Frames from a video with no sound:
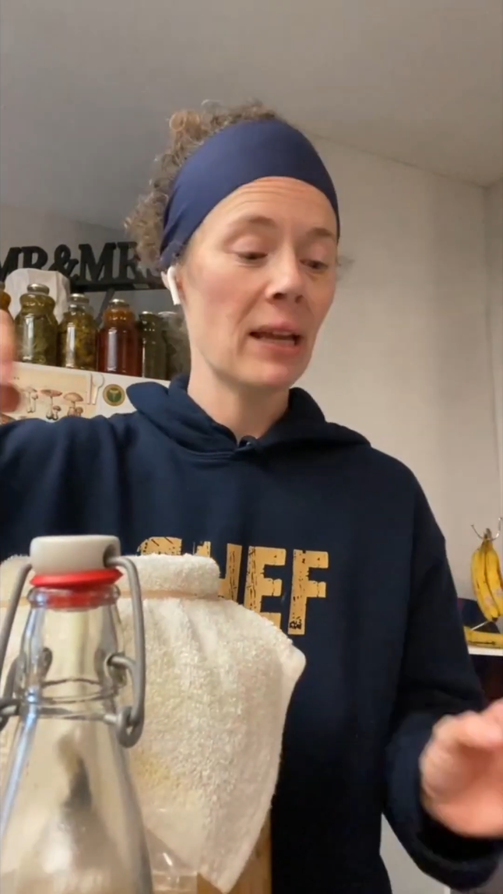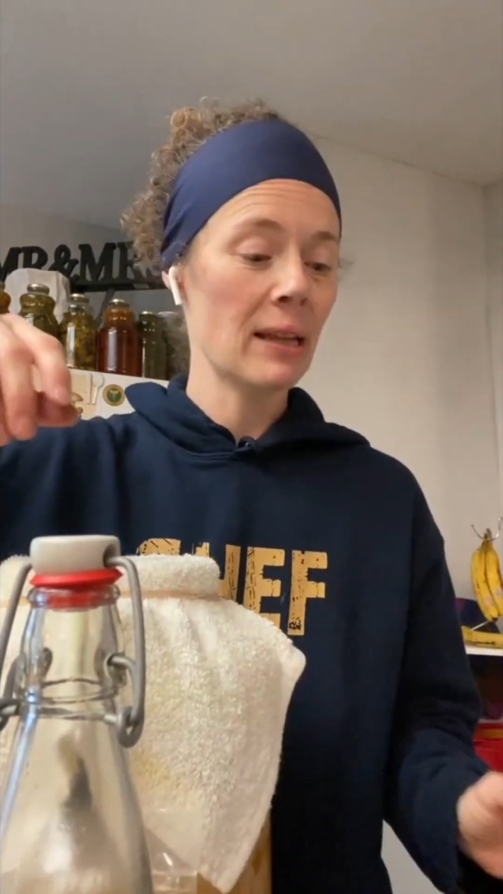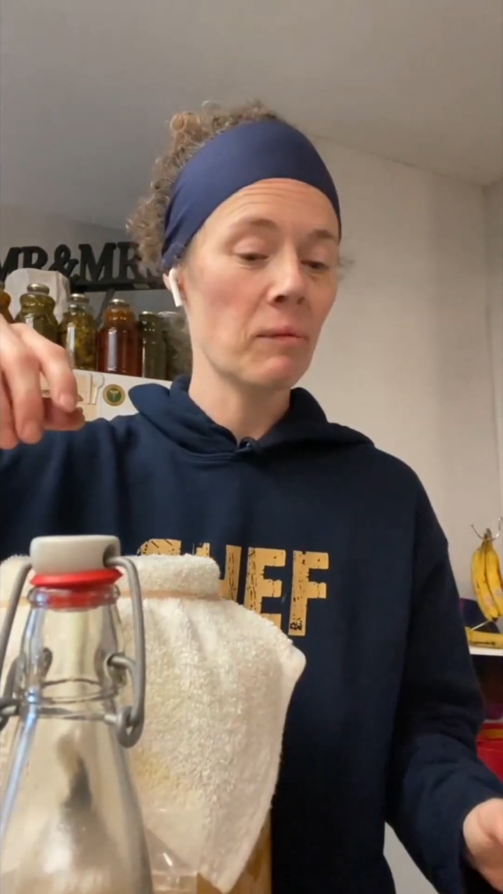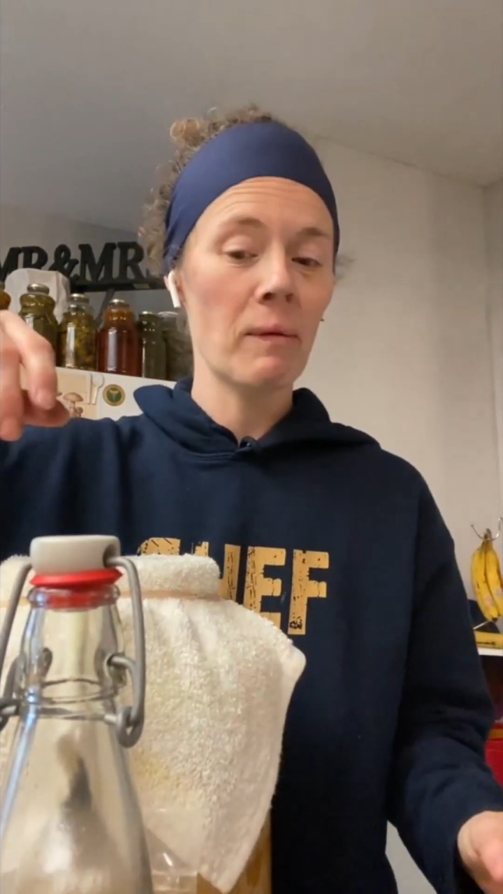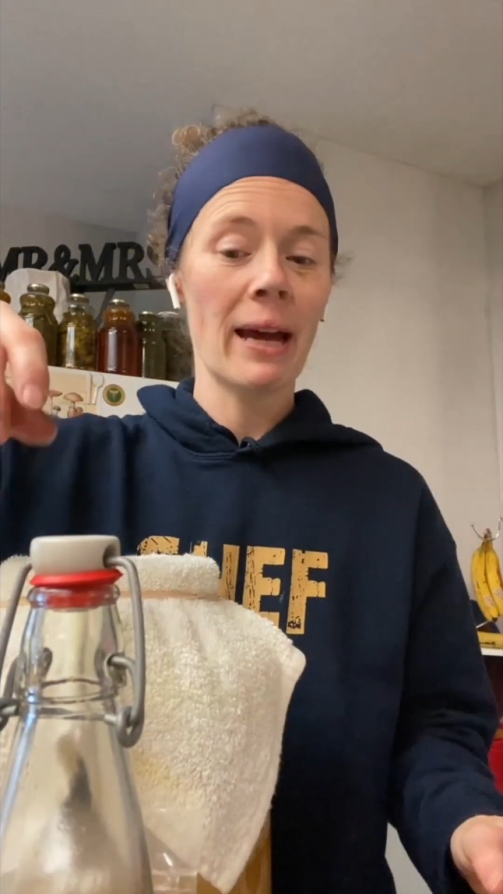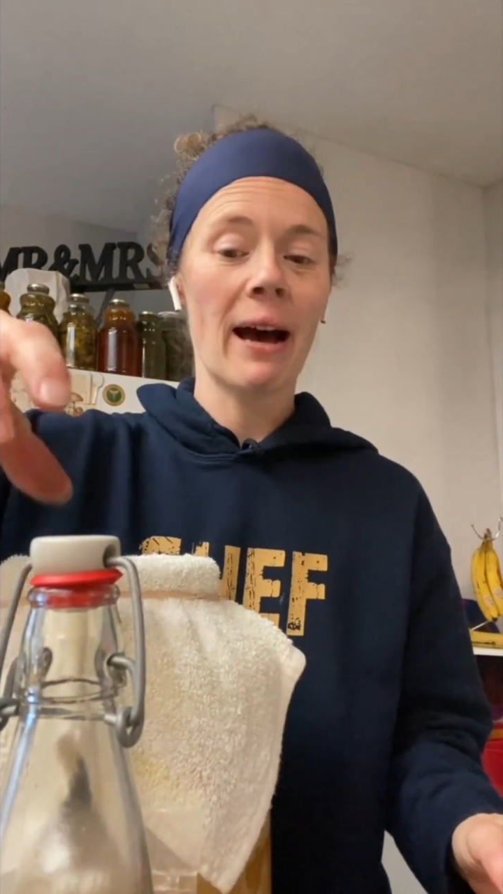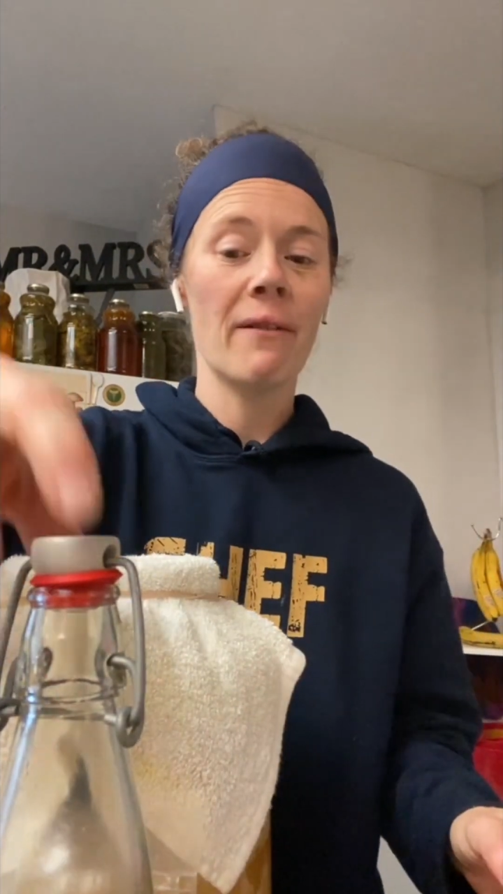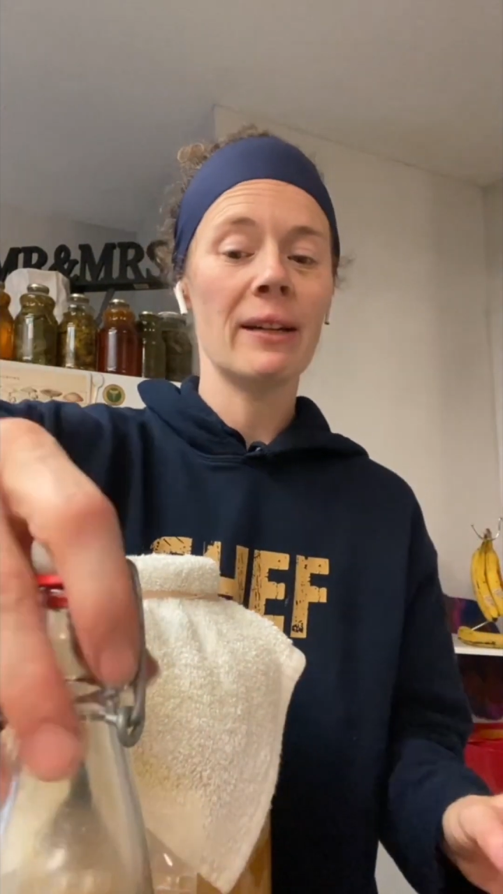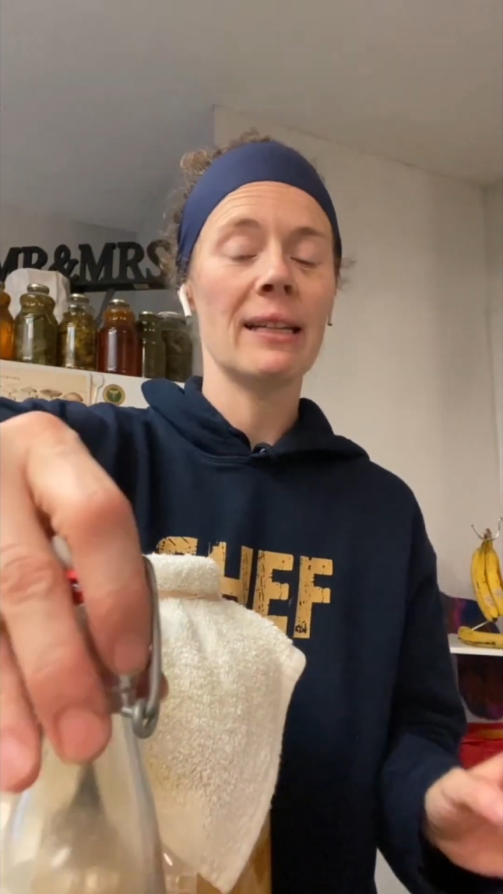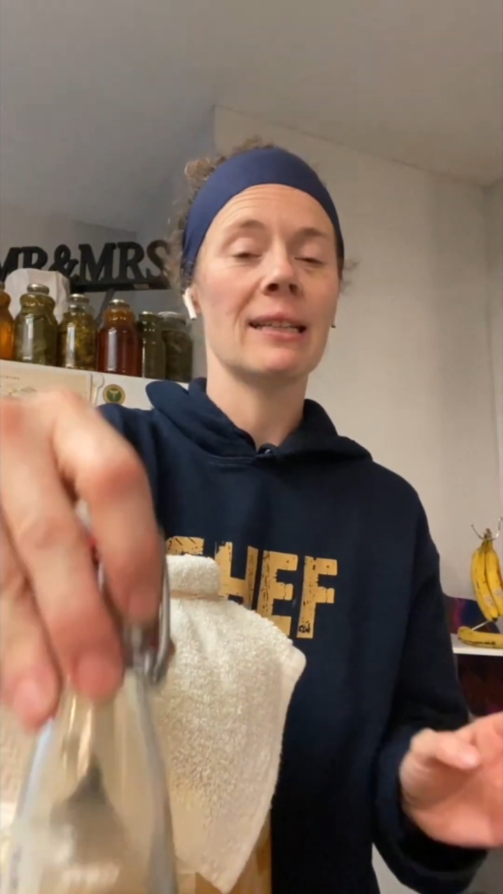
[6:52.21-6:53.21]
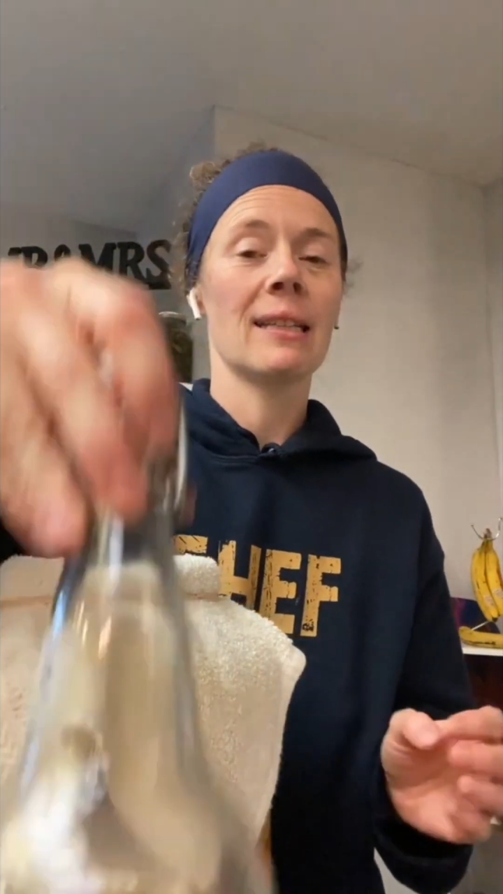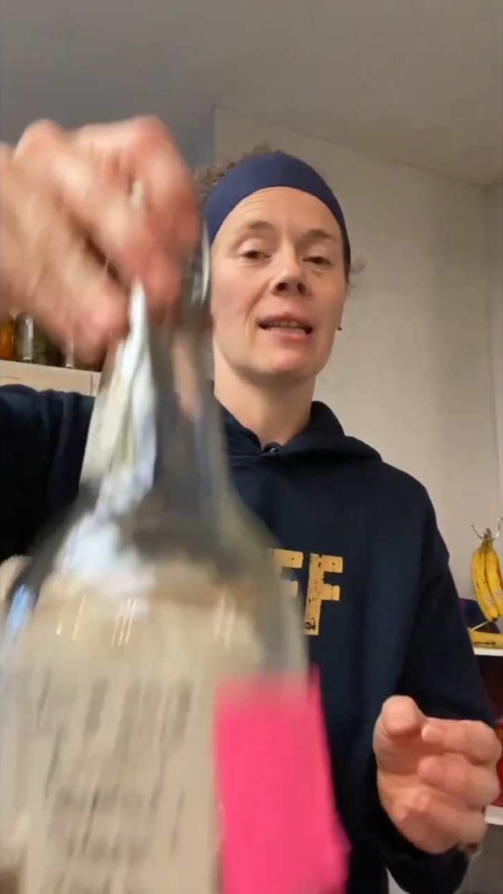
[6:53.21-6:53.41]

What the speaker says: and then what we have is